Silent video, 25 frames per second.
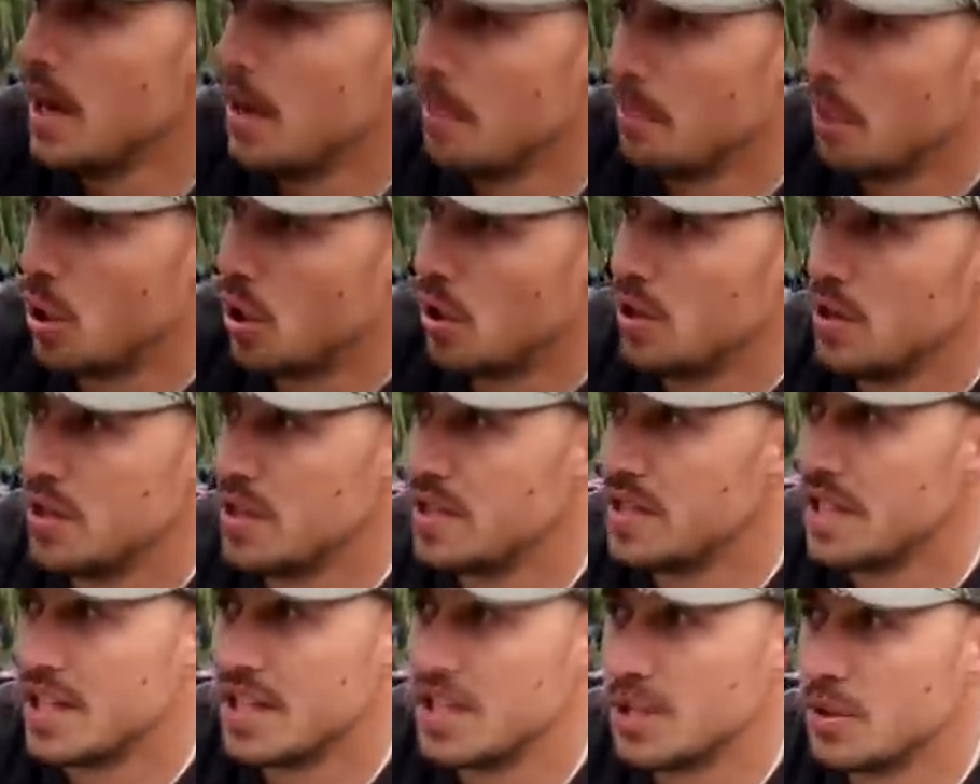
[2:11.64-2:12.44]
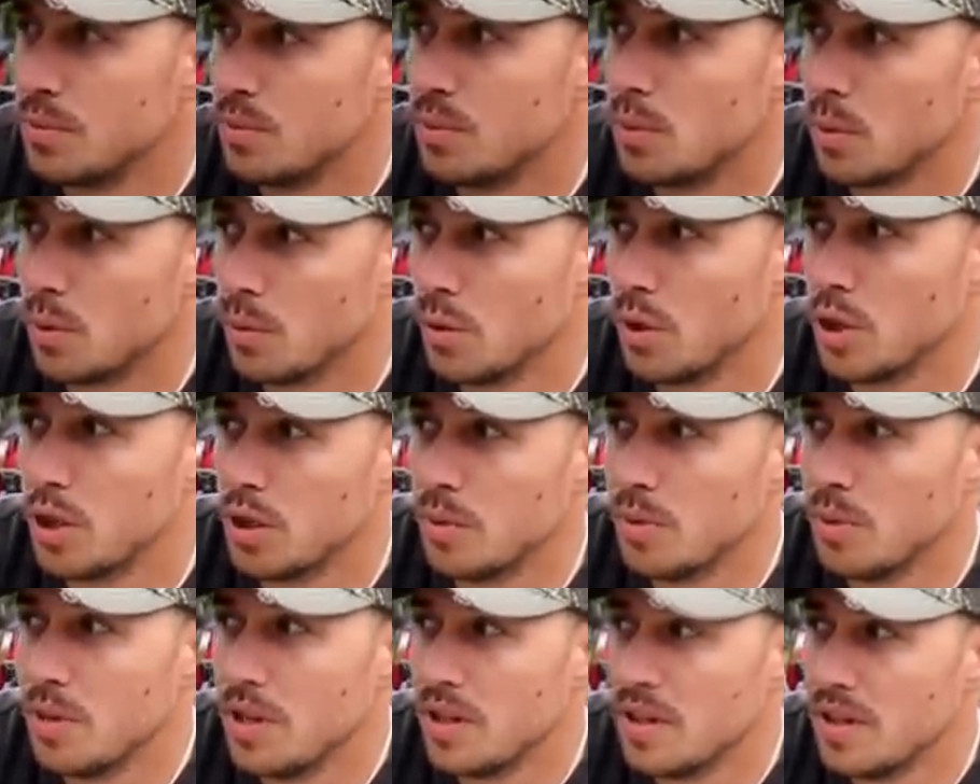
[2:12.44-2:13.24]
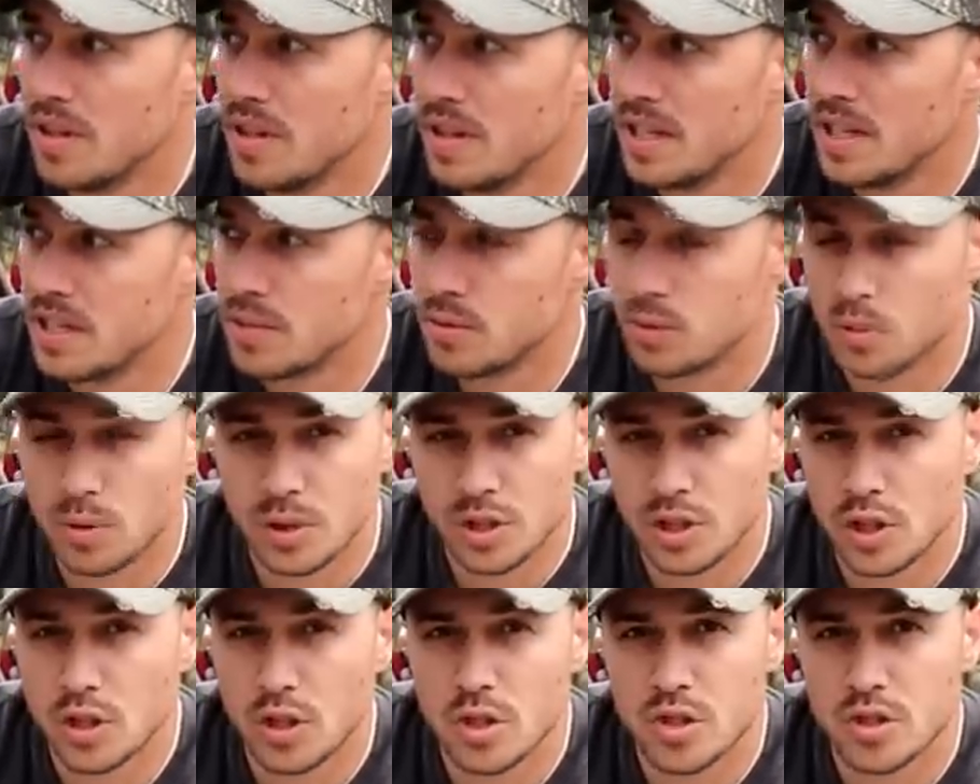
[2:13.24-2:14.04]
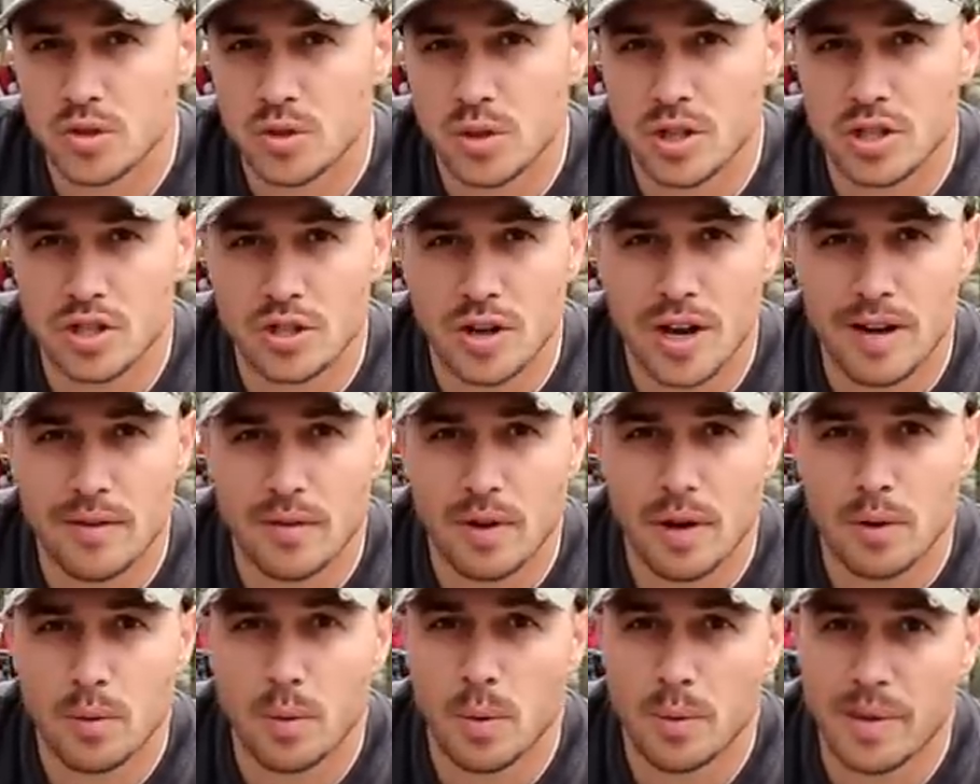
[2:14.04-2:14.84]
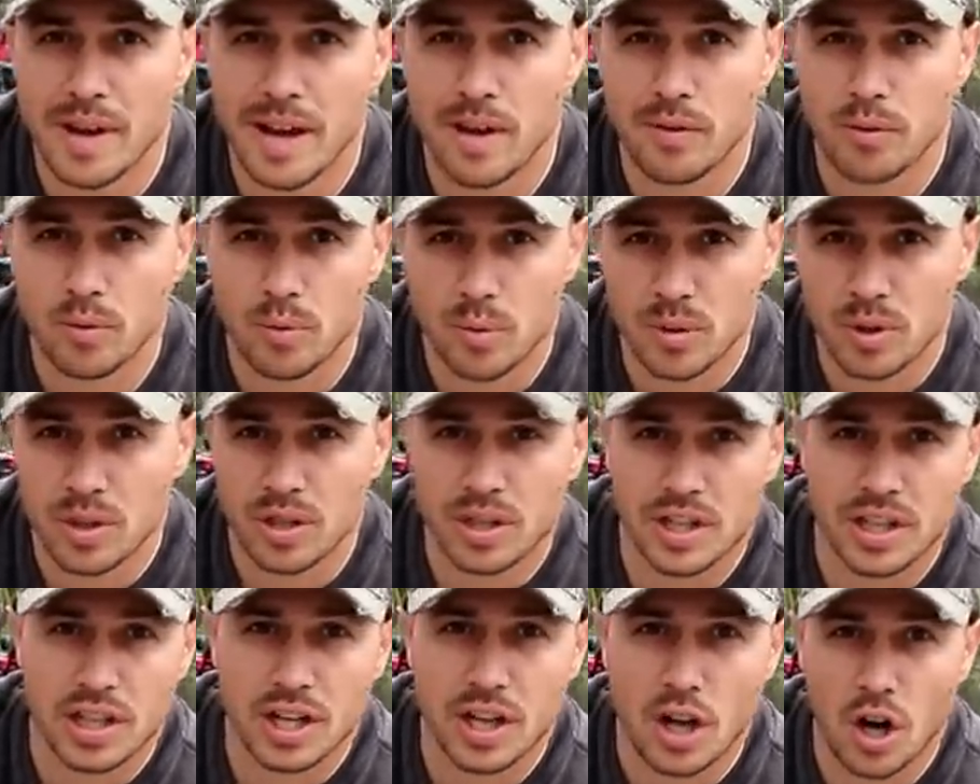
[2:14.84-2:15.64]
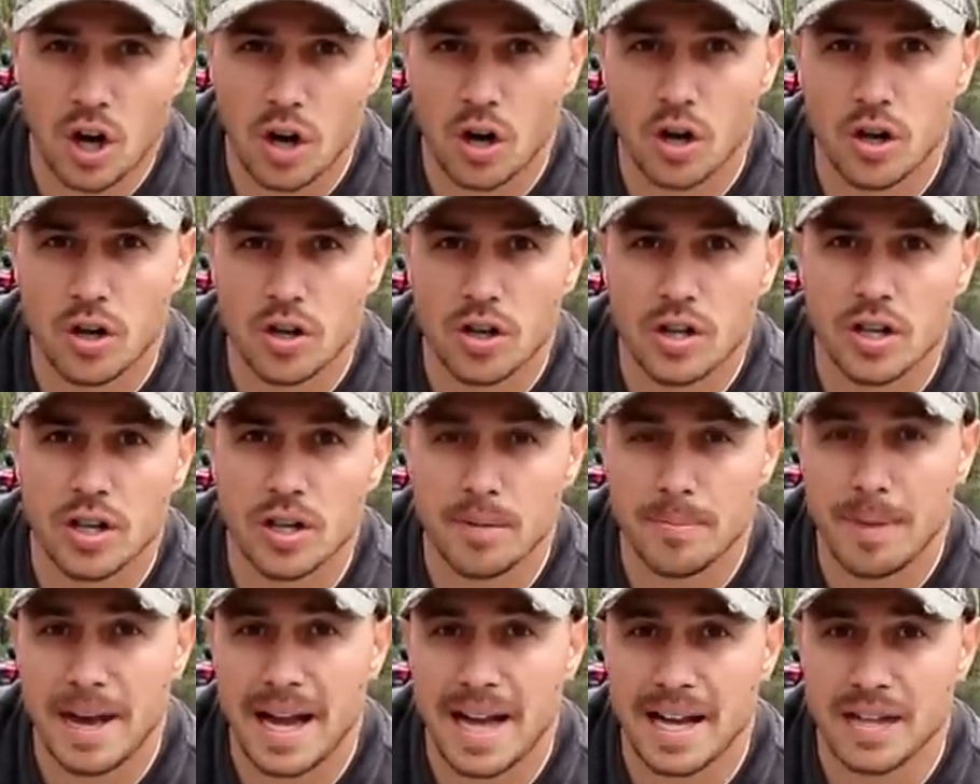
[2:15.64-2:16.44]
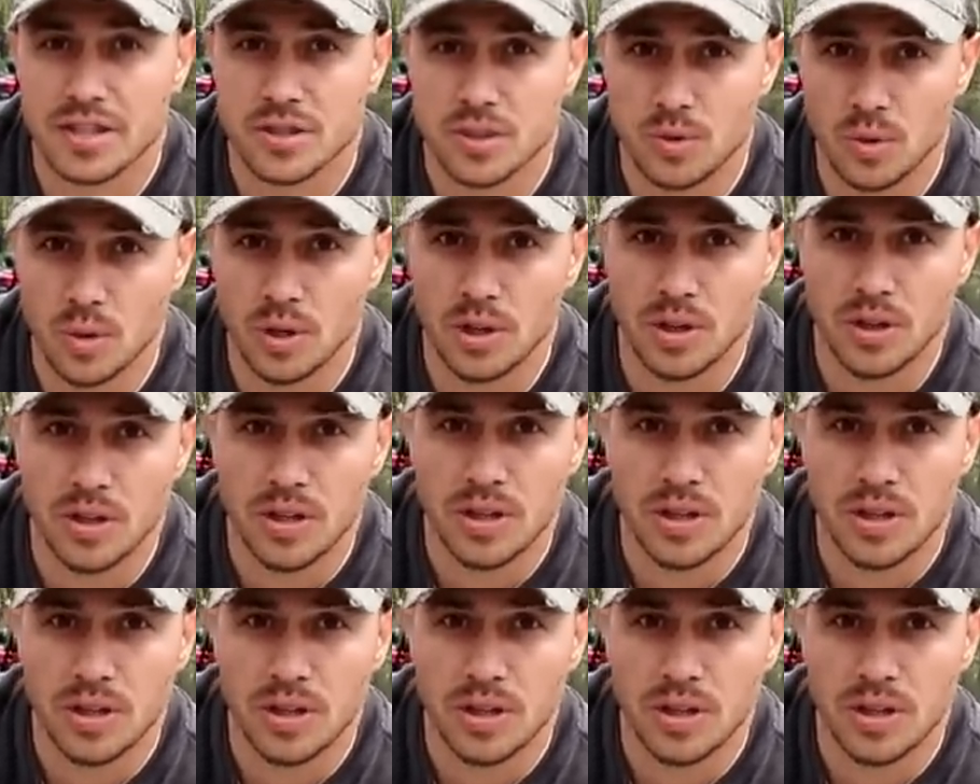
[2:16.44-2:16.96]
part of the section we're working with is really close to our driveway where we have really hard, compact soil.